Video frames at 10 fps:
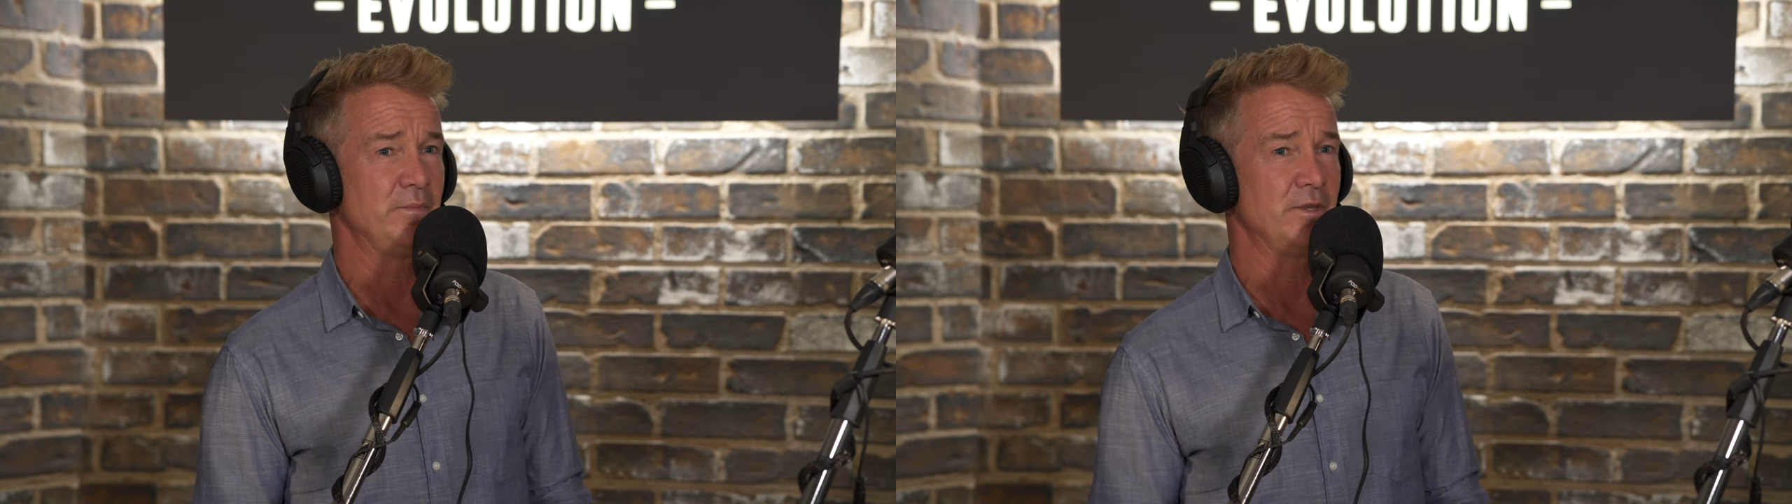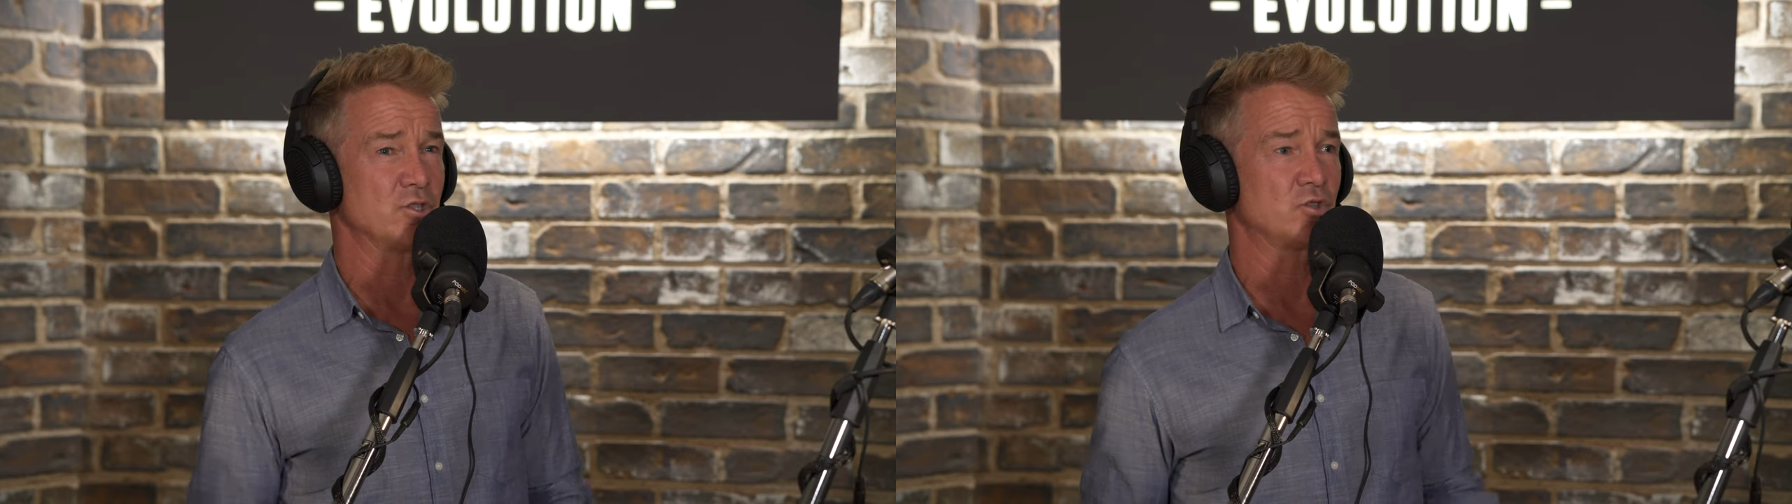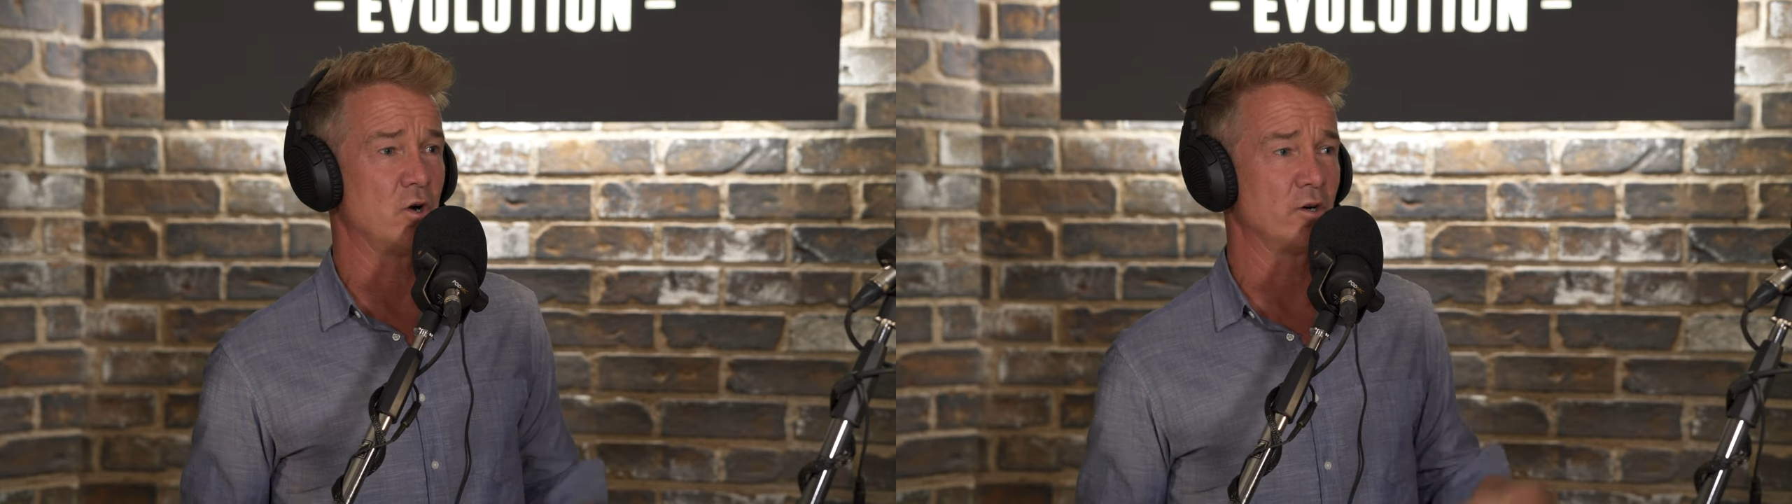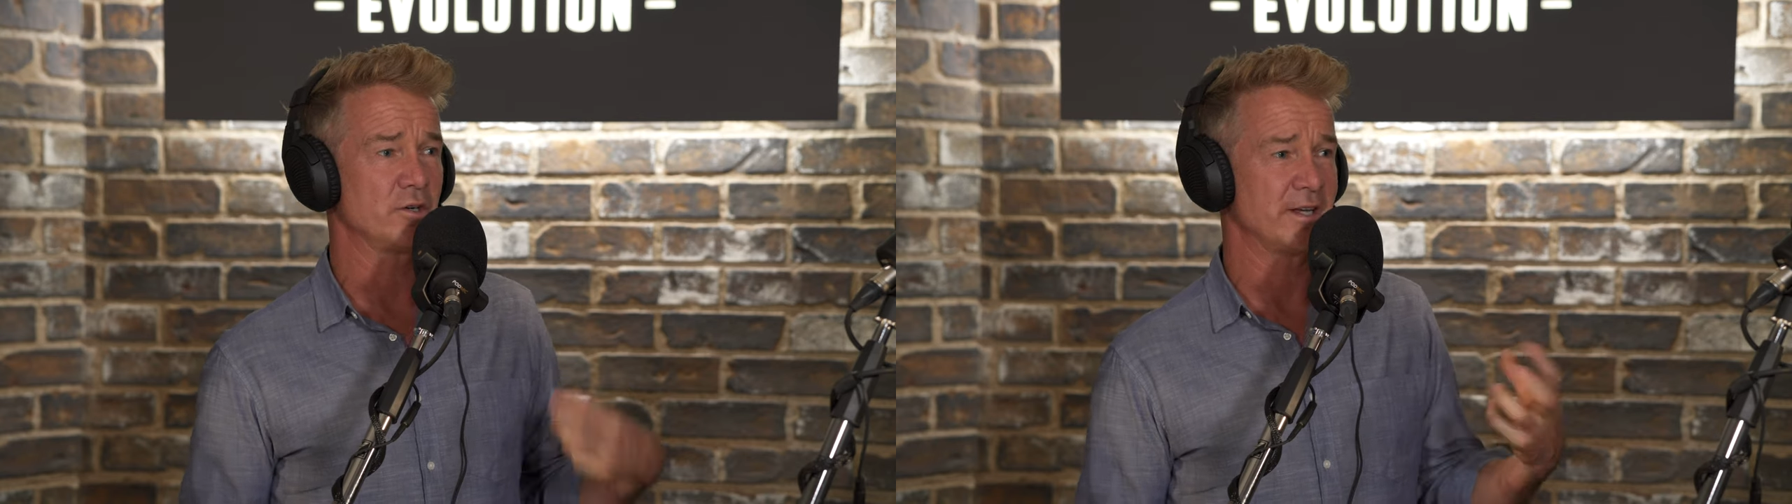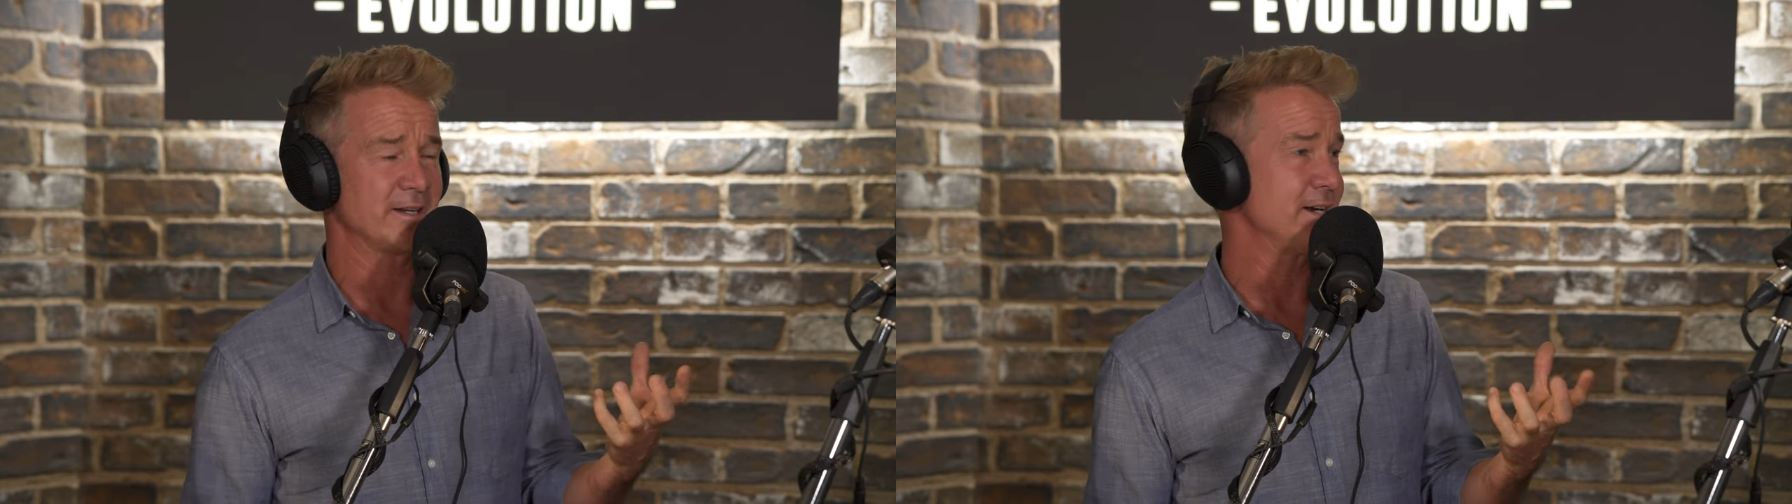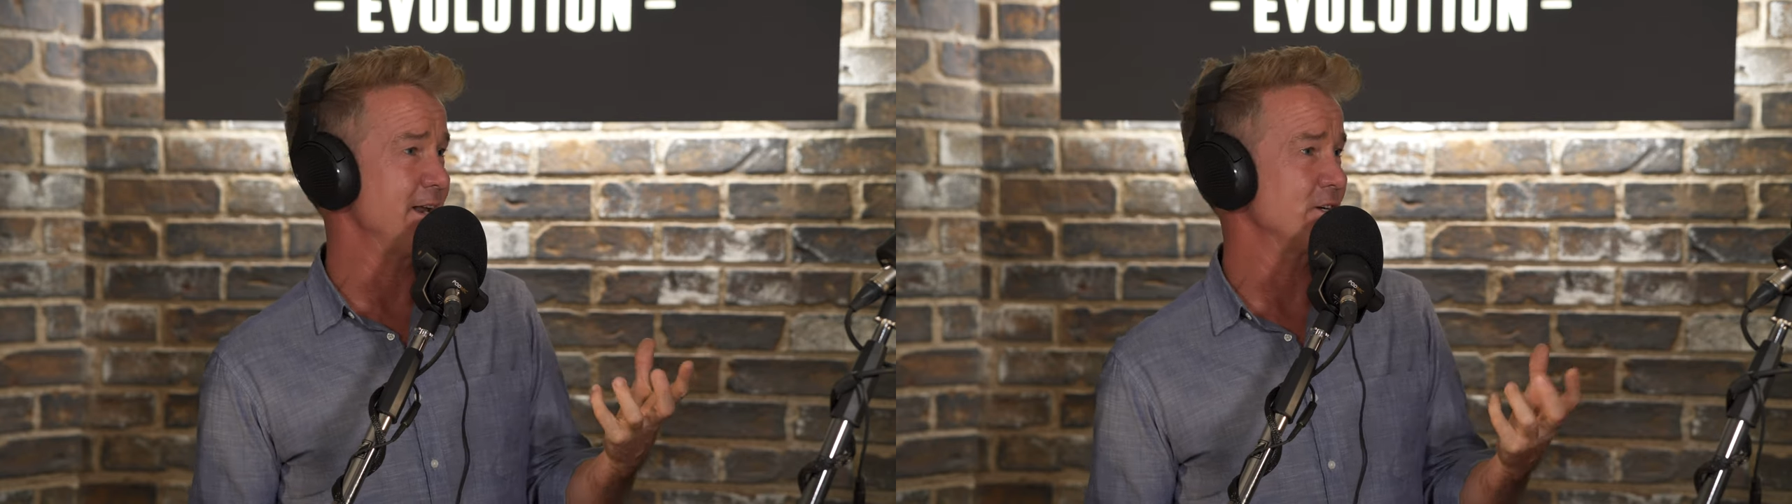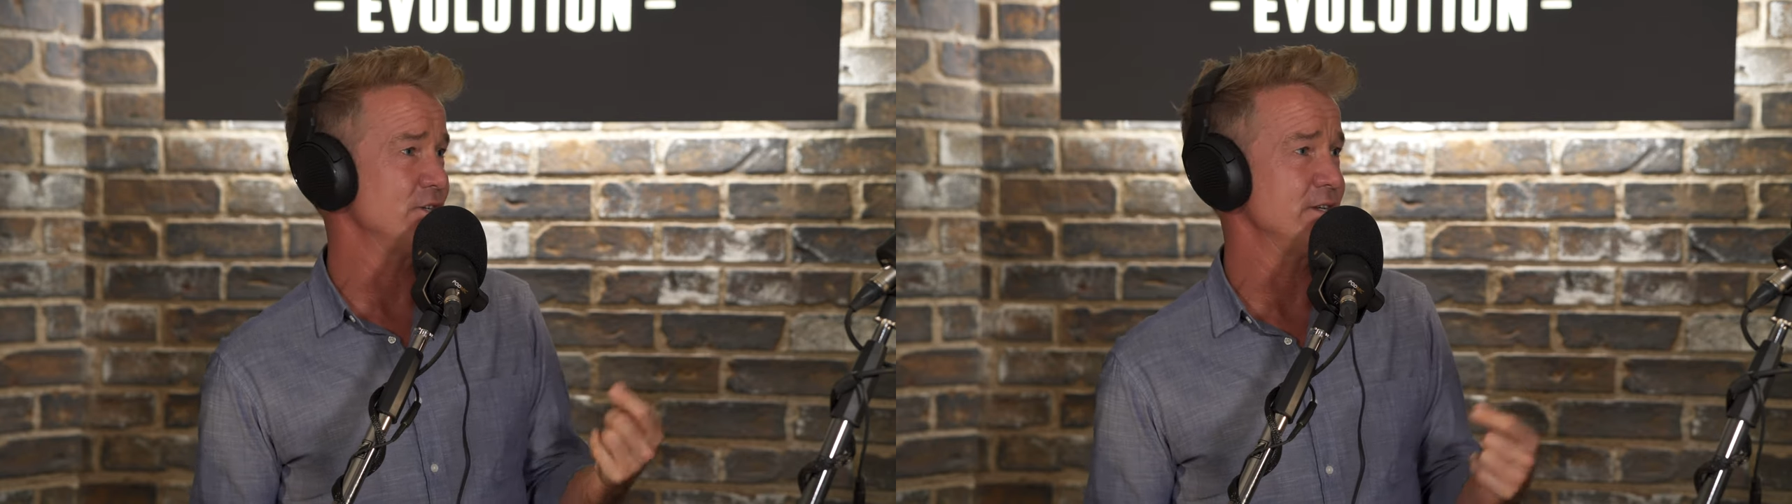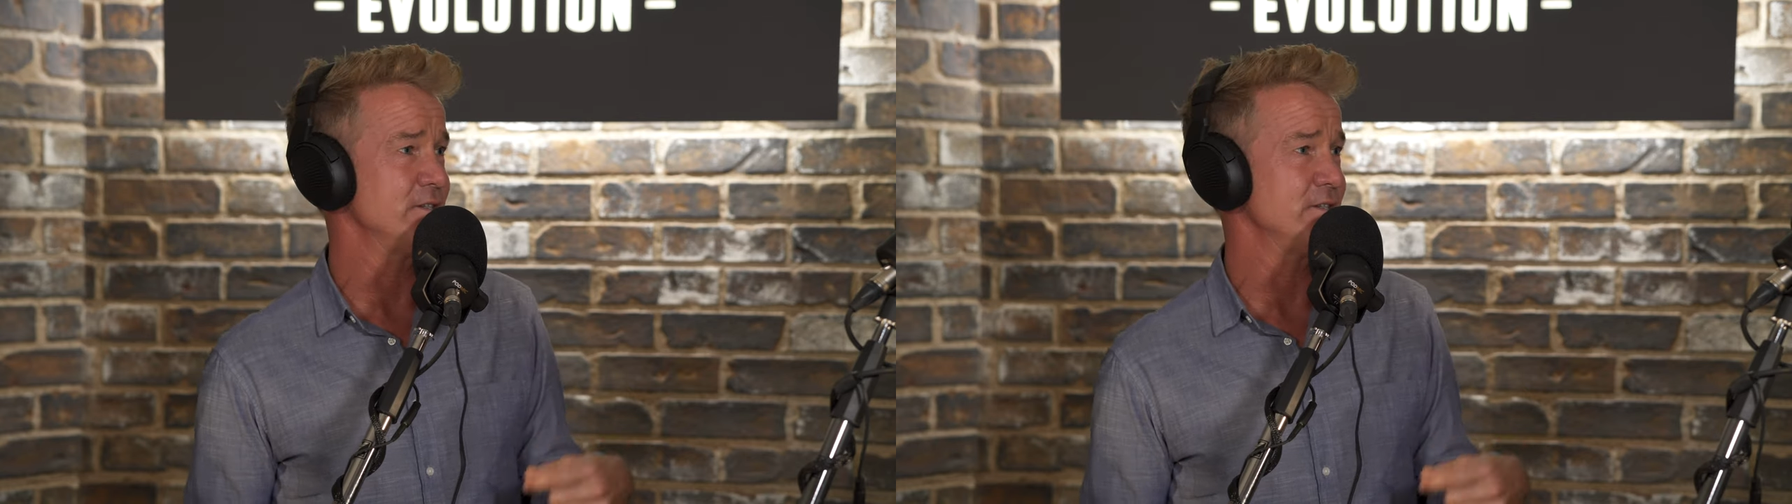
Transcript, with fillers: the stronger that connection